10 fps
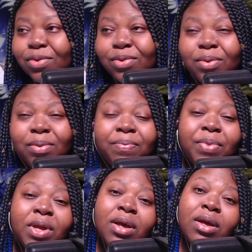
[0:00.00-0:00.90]
So
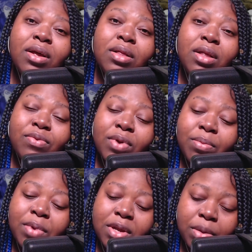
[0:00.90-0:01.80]
that's what
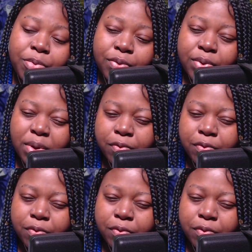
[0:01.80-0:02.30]
happened last episode.